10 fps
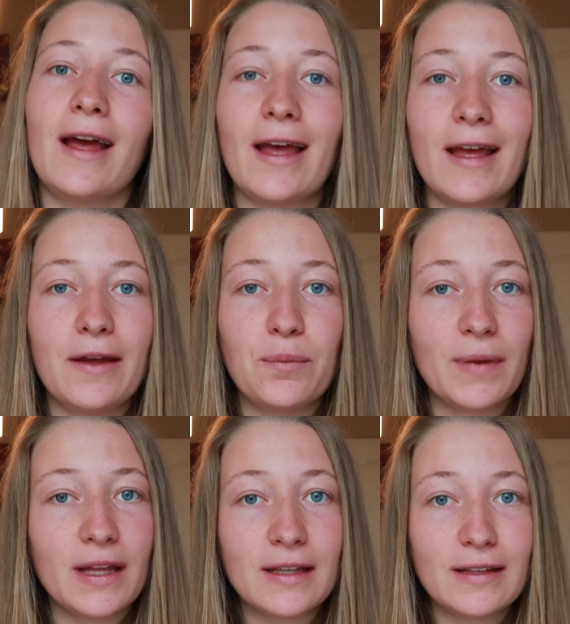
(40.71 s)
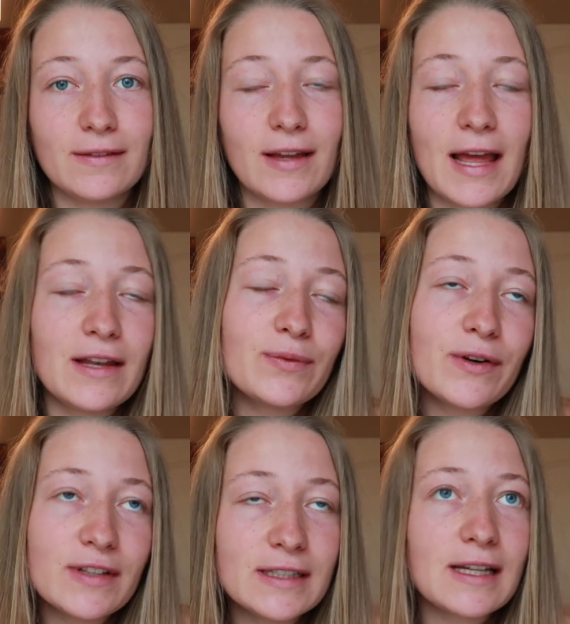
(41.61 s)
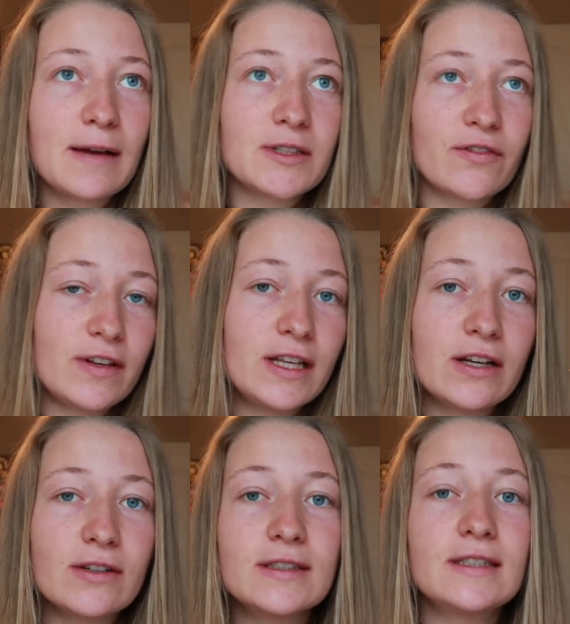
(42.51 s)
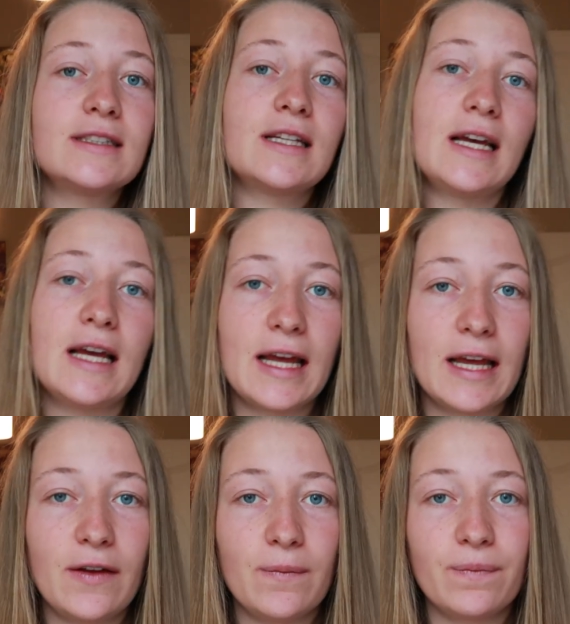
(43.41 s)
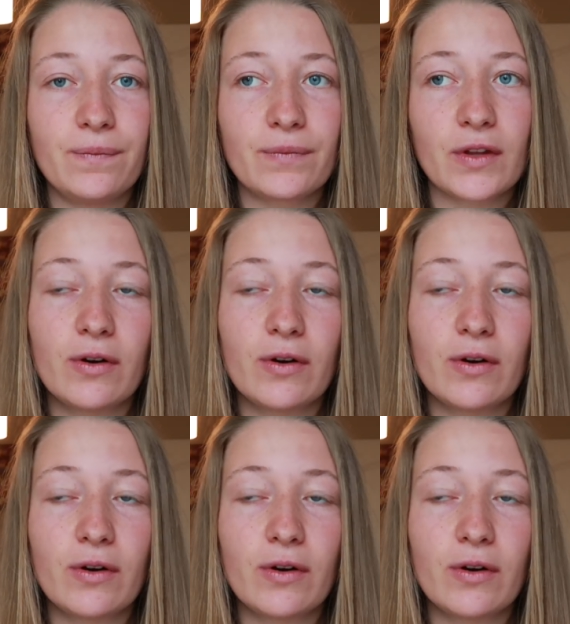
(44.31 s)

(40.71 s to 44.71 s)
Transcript: um, and, and with these types of videos um,